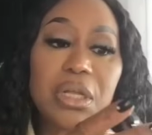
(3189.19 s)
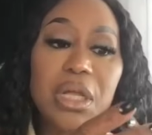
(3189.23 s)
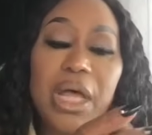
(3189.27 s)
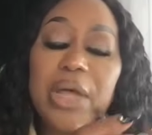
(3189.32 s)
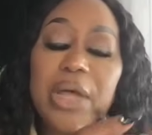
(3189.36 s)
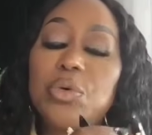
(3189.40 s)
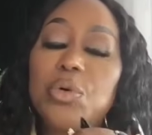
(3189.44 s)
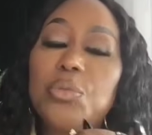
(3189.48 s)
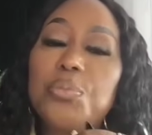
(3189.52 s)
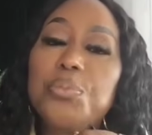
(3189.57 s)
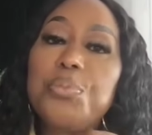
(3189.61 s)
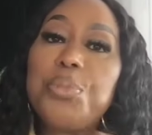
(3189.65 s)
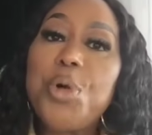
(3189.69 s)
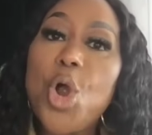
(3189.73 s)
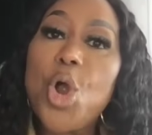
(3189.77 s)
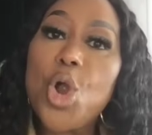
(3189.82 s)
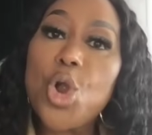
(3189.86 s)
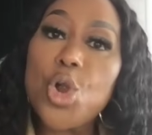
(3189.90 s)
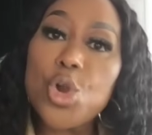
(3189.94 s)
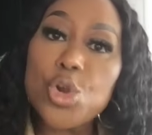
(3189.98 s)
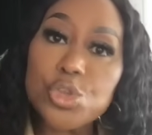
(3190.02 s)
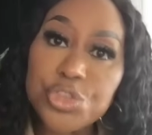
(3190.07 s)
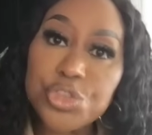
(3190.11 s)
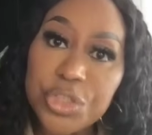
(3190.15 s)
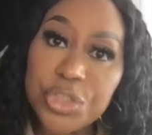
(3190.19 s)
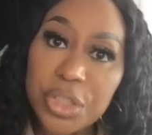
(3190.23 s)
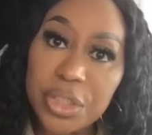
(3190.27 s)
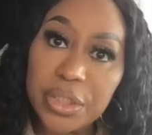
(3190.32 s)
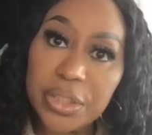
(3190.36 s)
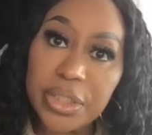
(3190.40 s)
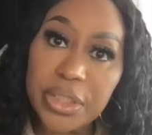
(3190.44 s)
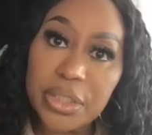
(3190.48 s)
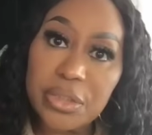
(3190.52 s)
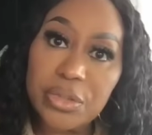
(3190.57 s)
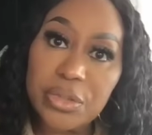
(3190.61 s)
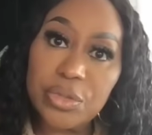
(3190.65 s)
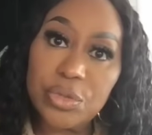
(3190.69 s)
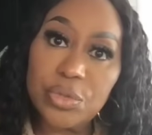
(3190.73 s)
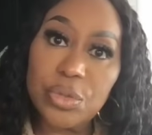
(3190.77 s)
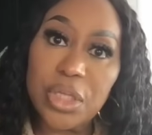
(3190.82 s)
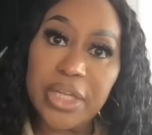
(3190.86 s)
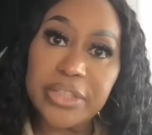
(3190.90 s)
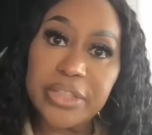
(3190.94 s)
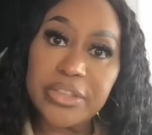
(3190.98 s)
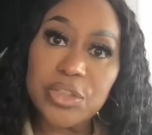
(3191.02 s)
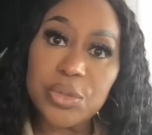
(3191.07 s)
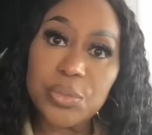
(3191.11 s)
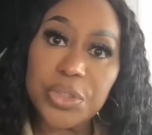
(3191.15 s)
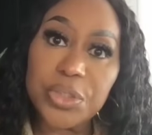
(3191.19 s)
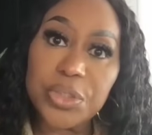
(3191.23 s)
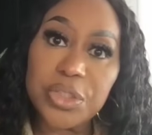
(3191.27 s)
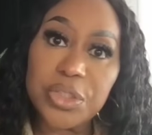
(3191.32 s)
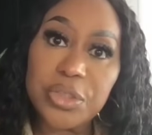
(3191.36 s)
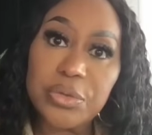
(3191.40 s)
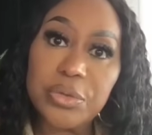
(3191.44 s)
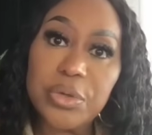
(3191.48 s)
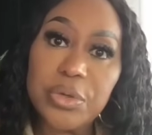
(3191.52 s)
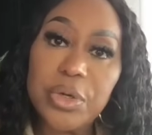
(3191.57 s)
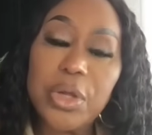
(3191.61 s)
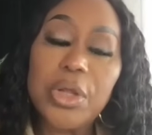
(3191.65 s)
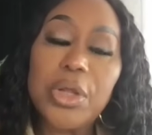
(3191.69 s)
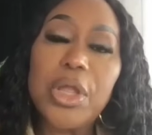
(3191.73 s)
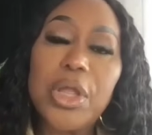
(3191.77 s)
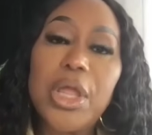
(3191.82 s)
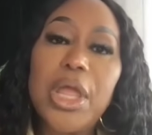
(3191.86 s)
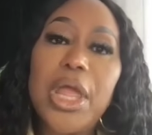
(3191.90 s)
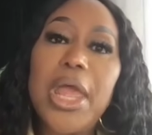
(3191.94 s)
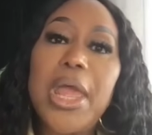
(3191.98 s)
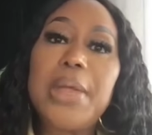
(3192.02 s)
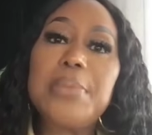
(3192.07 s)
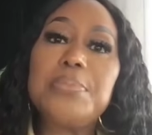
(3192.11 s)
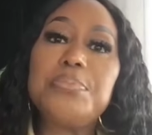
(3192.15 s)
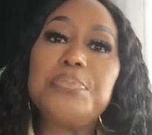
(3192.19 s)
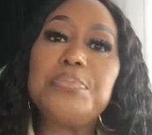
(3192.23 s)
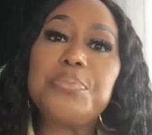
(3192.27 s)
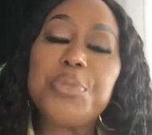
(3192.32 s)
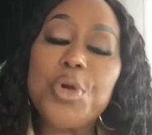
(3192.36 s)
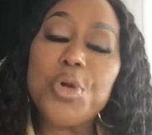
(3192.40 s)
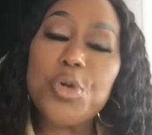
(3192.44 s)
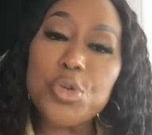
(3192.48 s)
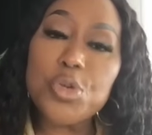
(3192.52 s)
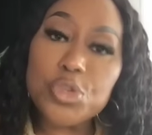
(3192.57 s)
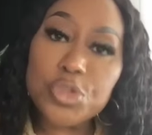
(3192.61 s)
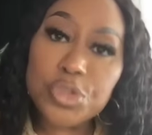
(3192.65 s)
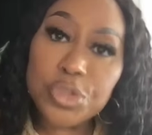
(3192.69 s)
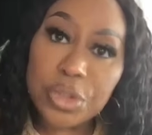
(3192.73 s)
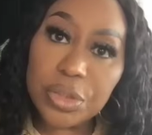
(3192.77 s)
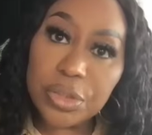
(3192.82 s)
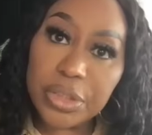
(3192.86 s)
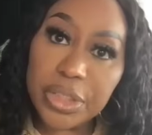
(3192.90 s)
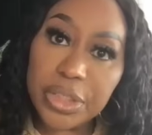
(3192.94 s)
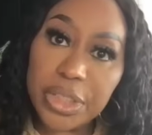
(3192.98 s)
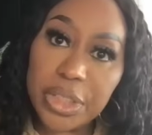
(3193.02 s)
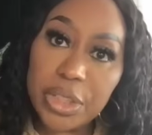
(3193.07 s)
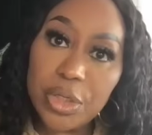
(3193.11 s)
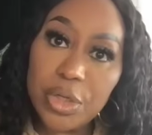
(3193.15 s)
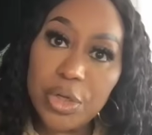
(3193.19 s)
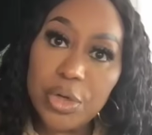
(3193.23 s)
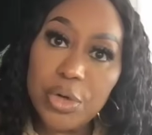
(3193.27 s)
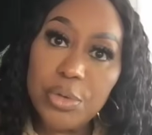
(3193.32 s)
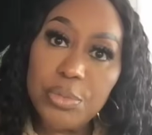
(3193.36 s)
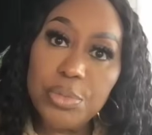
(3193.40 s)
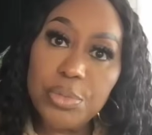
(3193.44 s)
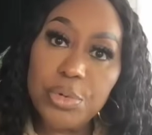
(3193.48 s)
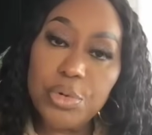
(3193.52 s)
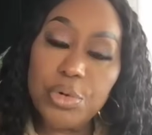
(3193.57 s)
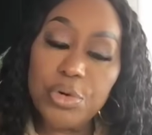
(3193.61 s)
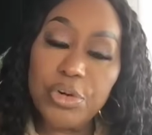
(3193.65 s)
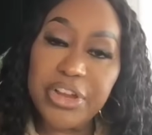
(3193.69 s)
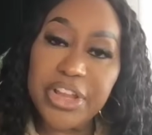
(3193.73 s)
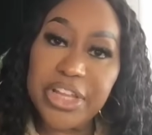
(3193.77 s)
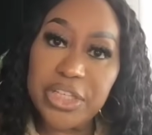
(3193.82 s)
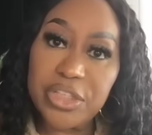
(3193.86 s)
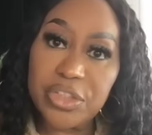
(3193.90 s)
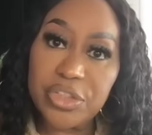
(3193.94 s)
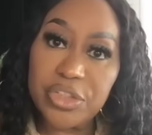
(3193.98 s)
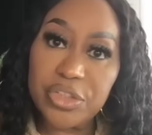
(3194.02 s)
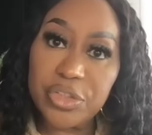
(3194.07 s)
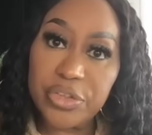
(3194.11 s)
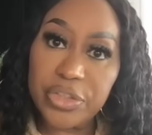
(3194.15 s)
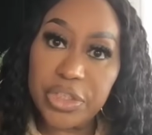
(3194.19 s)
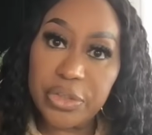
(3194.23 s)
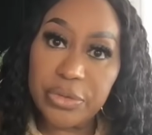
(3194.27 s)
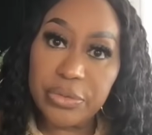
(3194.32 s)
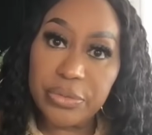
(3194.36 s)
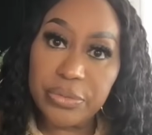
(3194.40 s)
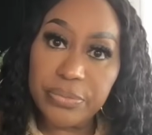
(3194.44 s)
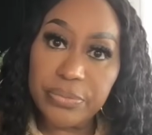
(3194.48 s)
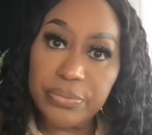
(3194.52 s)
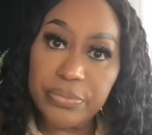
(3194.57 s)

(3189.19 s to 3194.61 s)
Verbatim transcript: I will personally do lunch with you and personally pour into you.